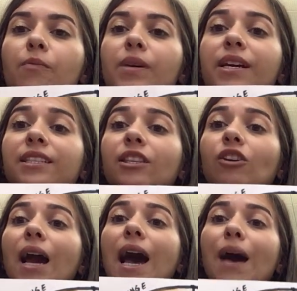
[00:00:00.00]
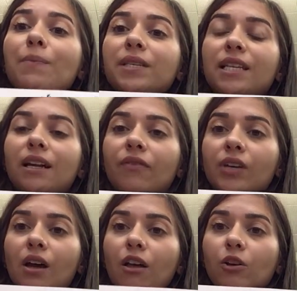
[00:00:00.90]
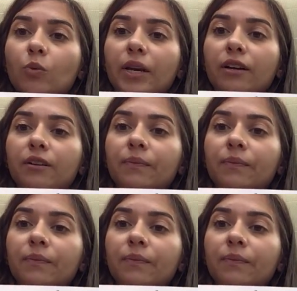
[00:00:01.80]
because they're opposite of the color wheel.